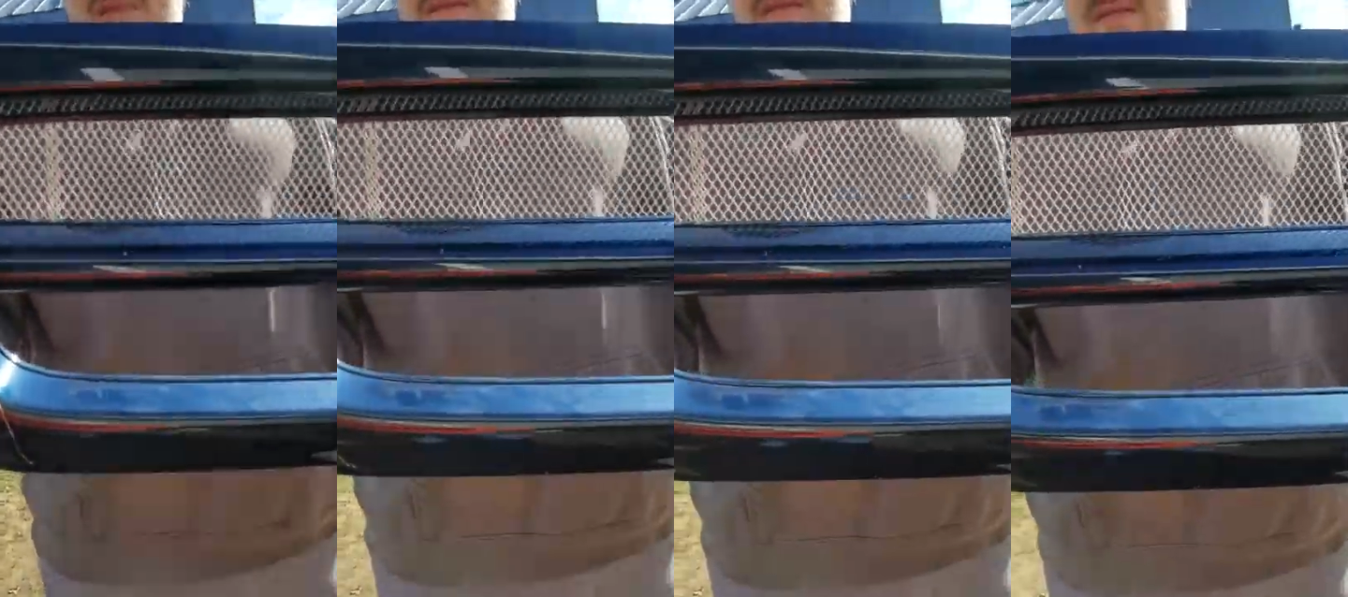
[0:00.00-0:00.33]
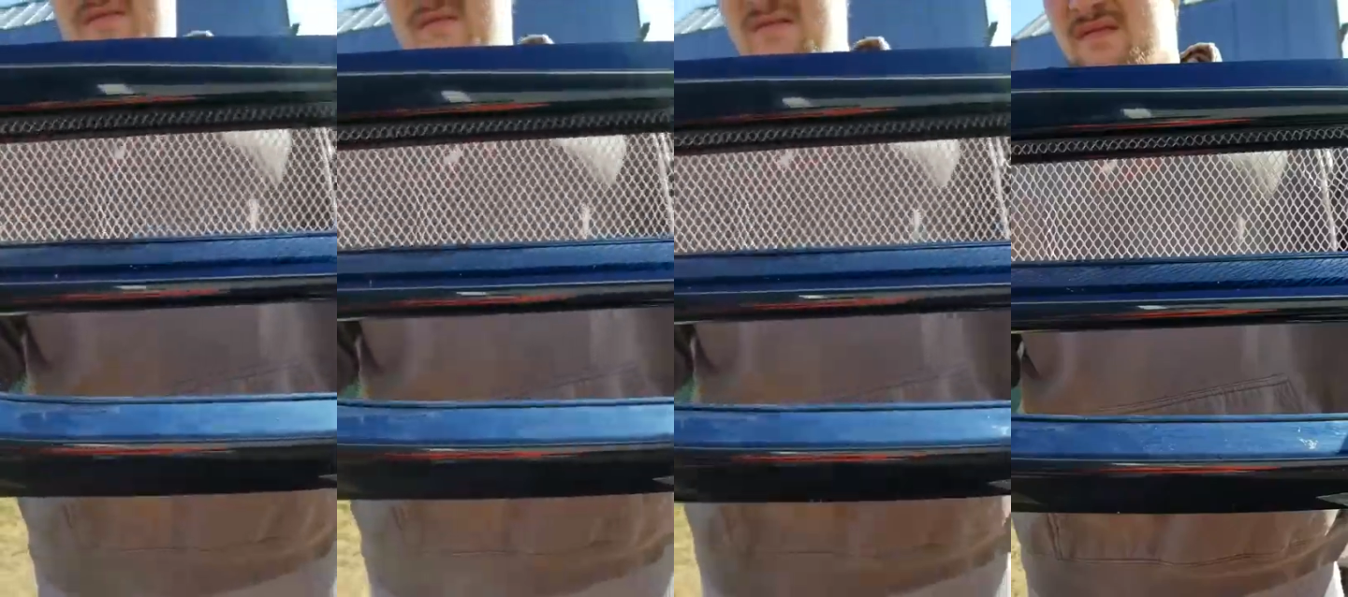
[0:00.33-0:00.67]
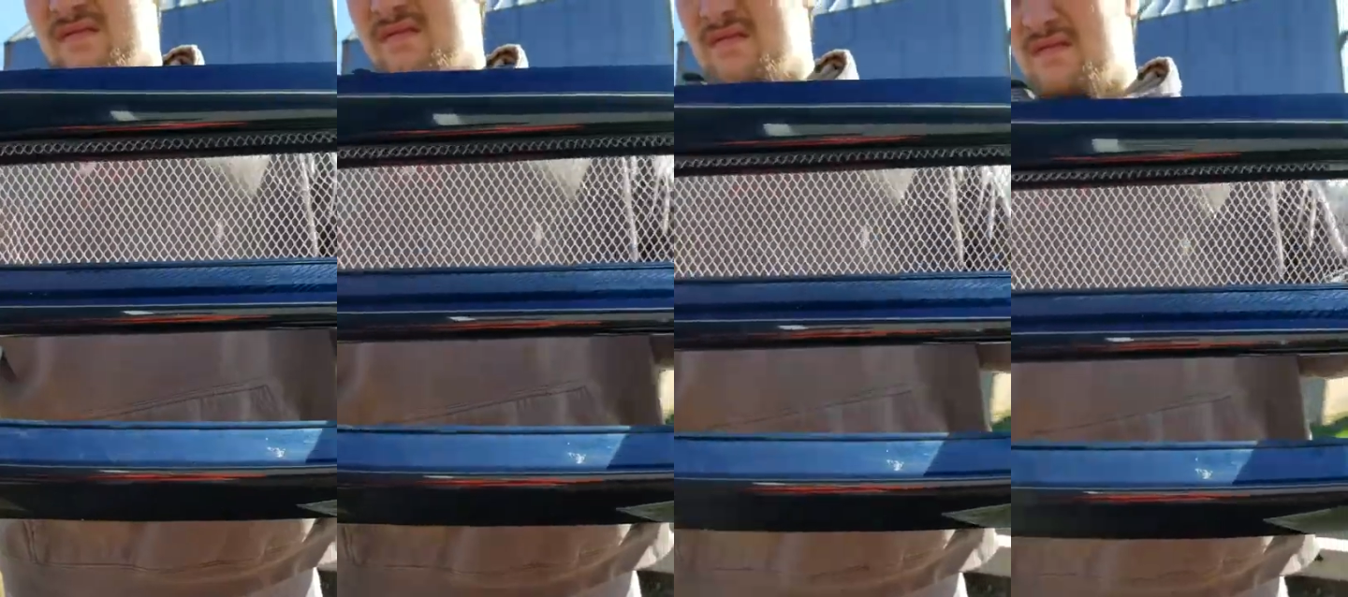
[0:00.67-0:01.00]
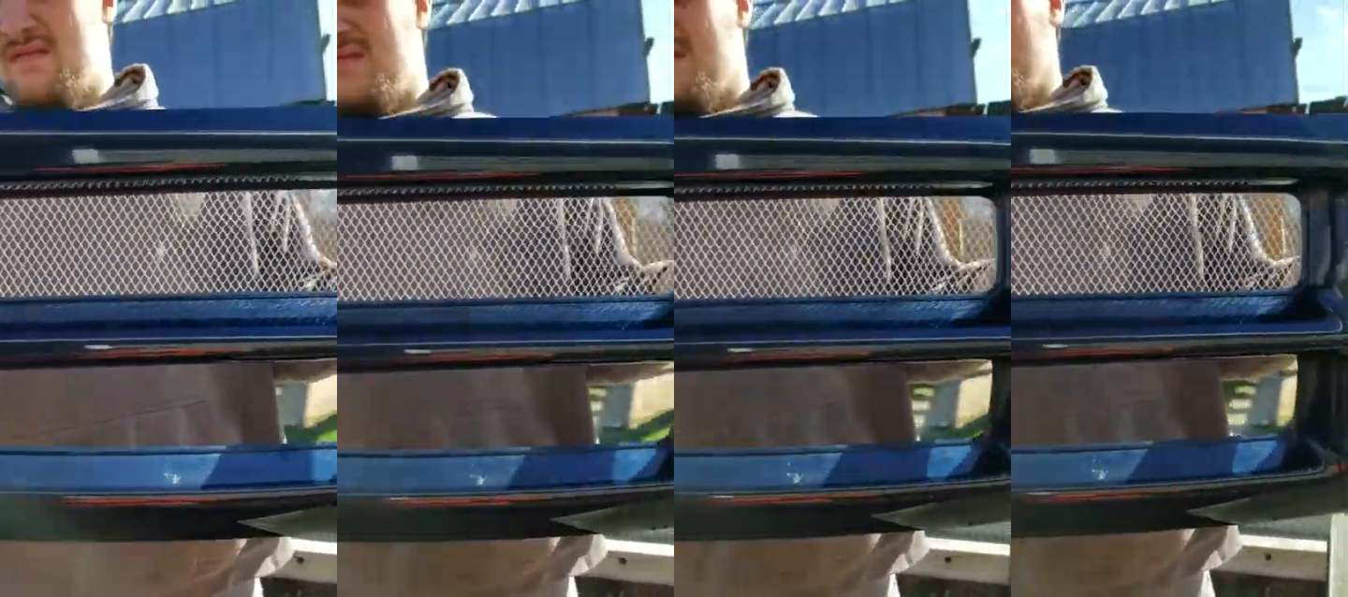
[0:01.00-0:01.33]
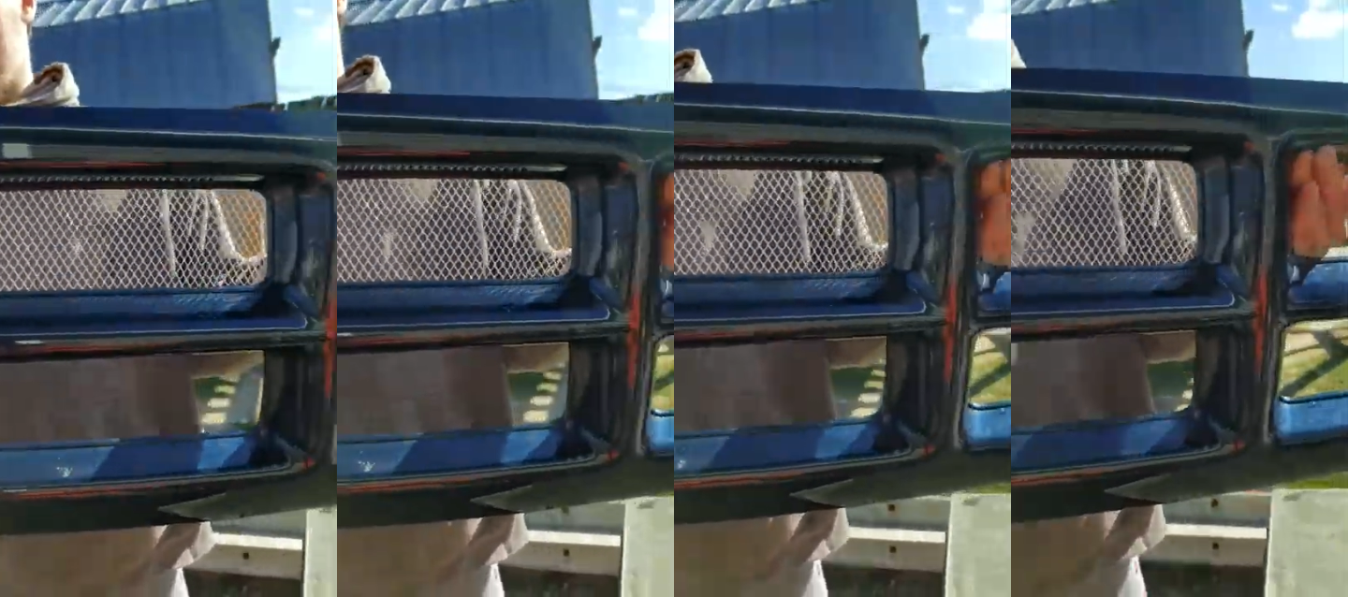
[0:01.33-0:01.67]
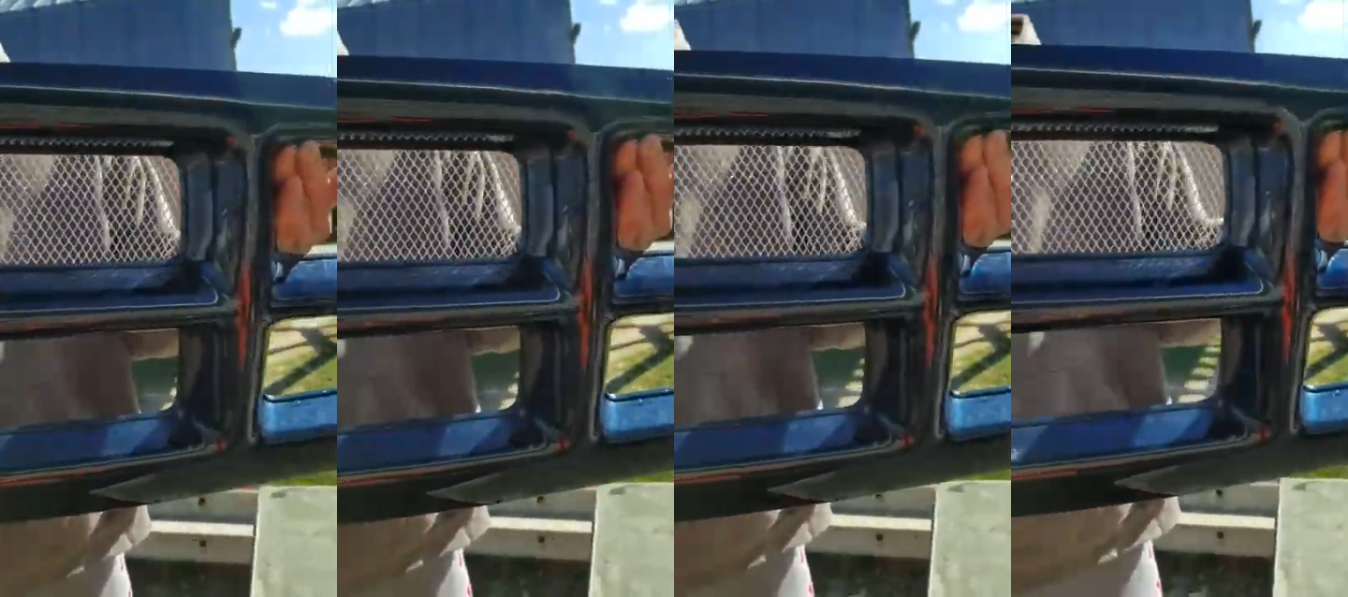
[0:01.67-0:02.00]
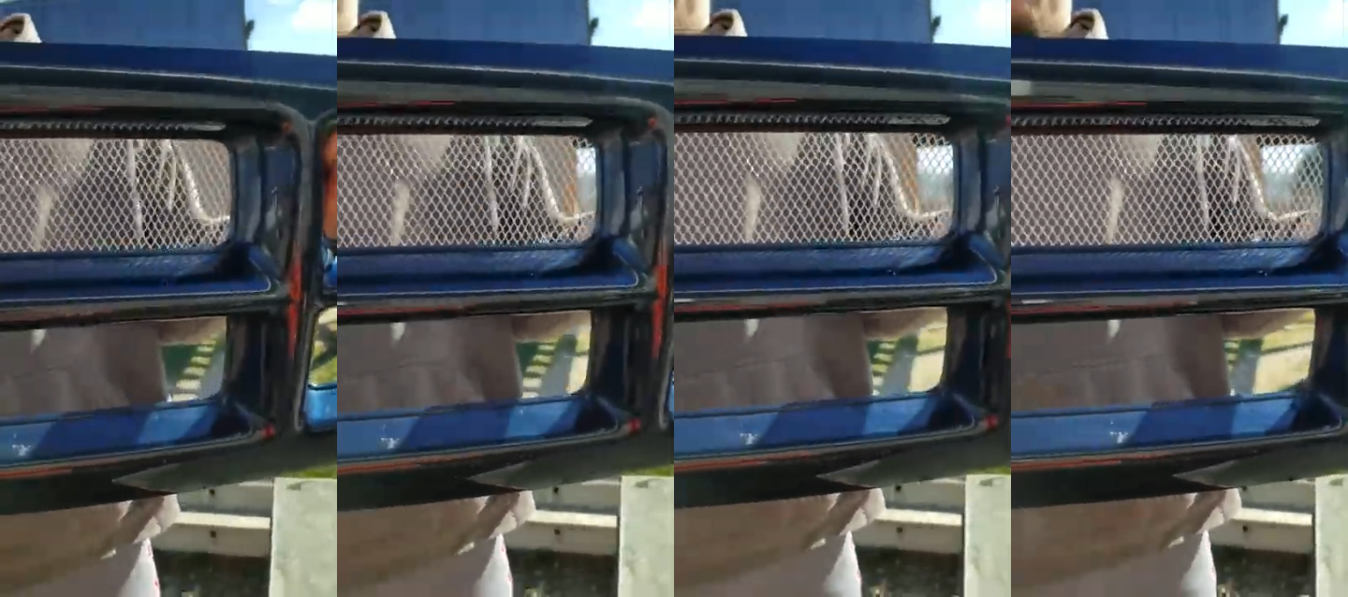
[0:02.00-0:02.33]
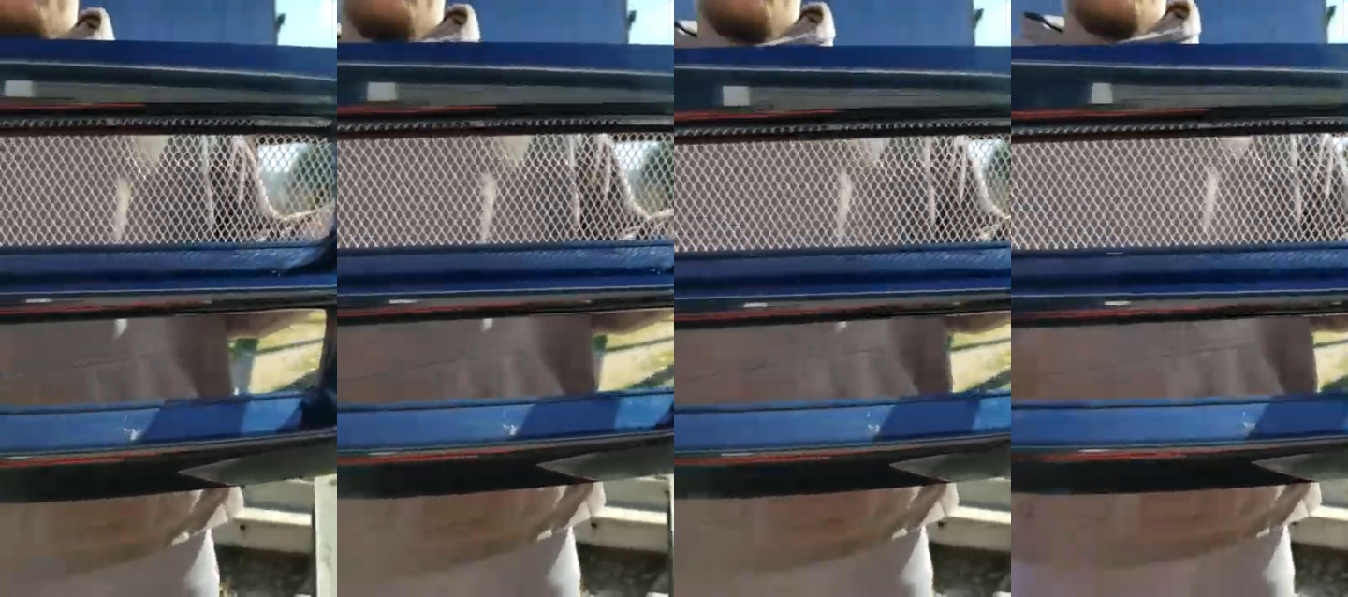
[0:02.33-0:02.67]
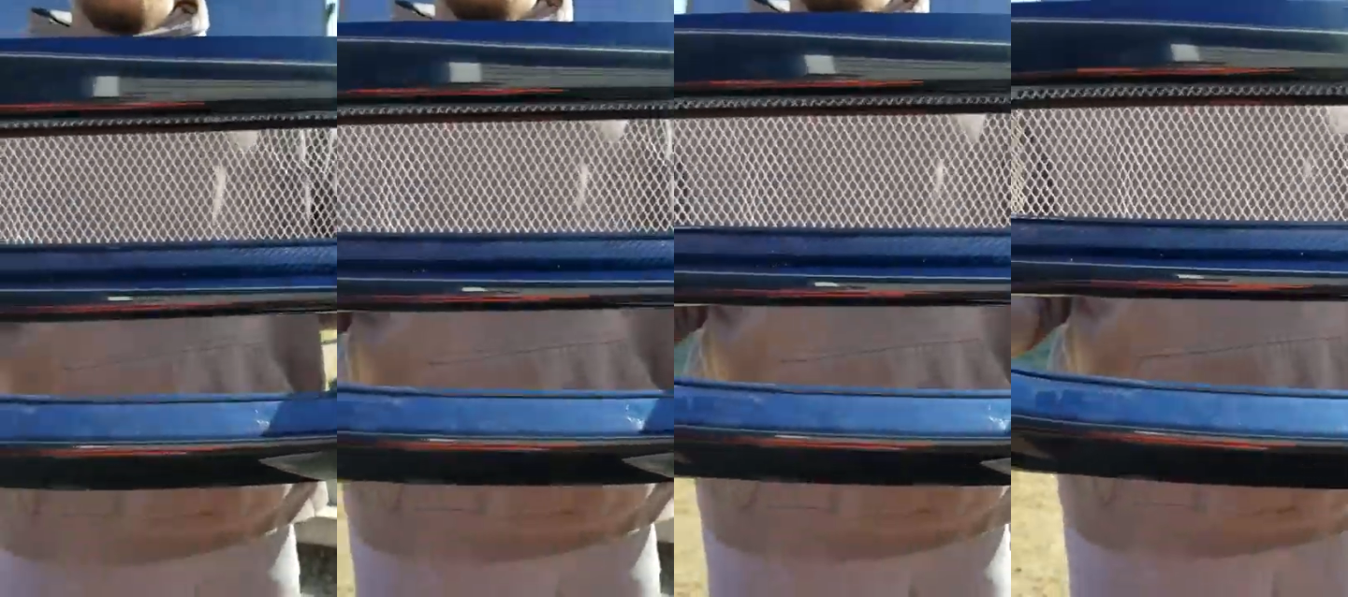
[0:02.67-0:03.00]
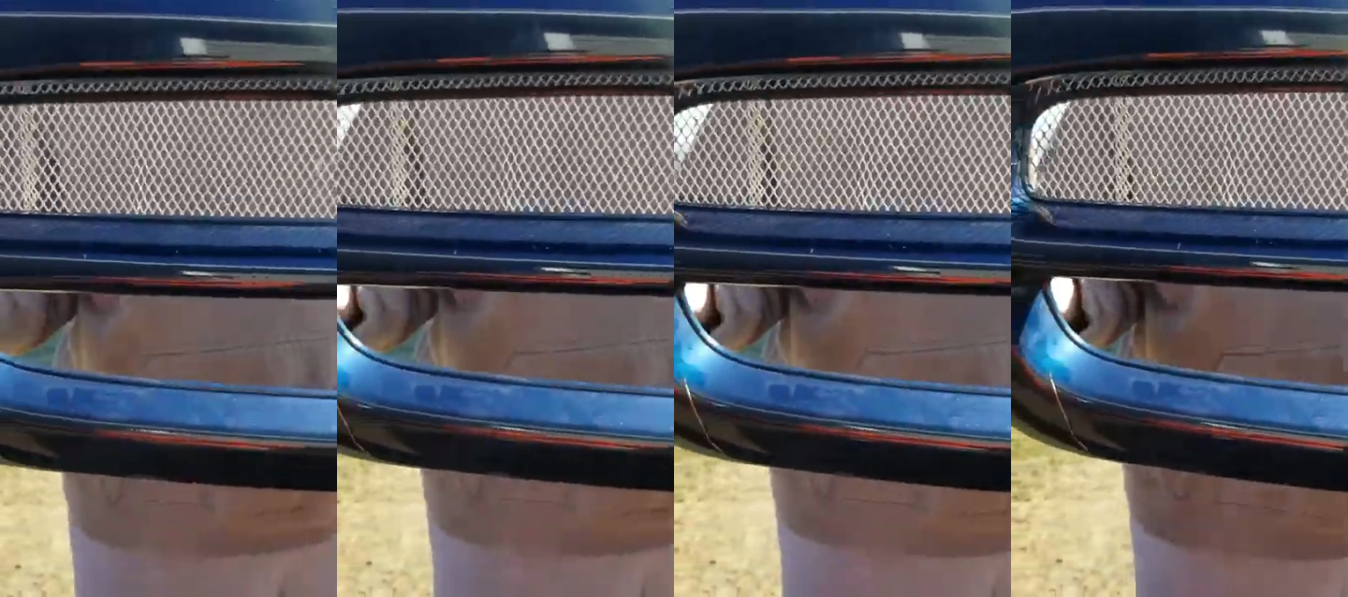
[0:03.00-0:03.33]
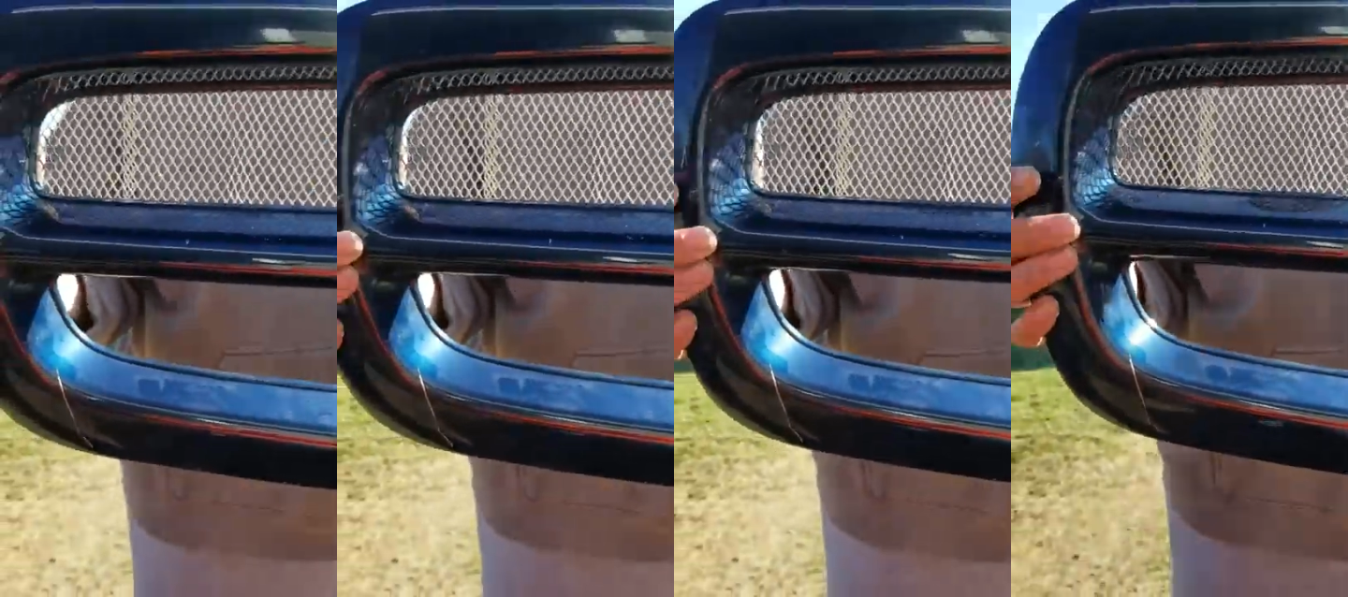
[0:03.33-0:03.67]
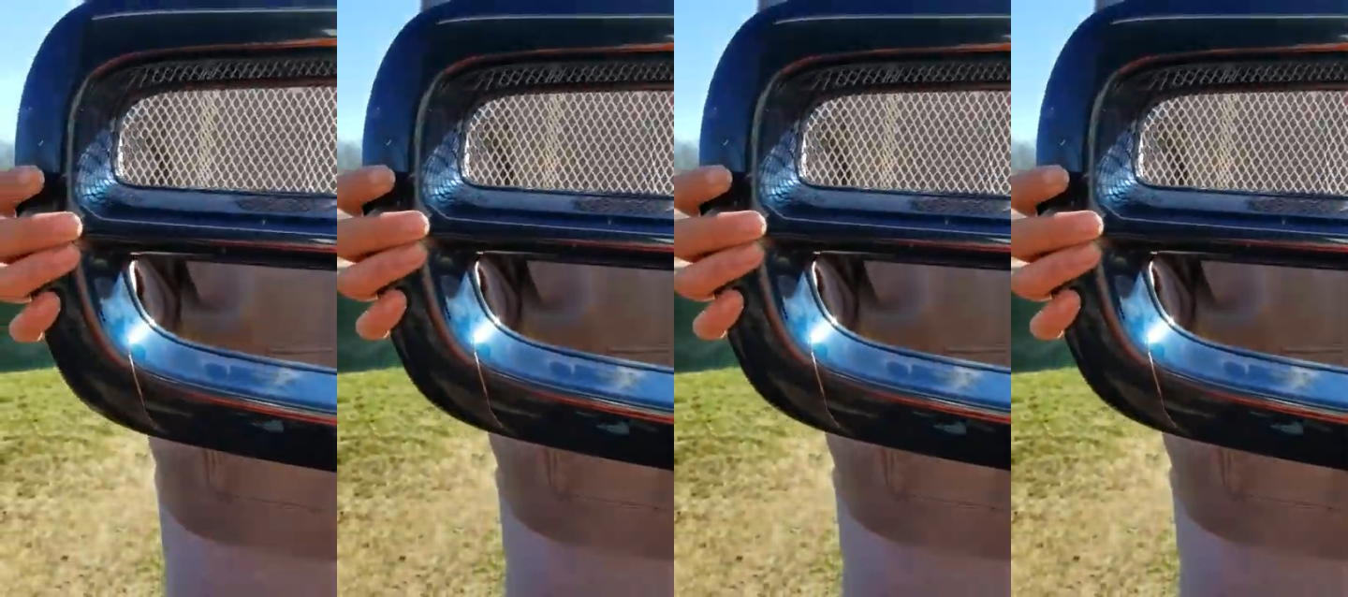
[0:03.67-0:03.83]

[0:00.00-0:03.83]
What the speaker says: (no speaker visible)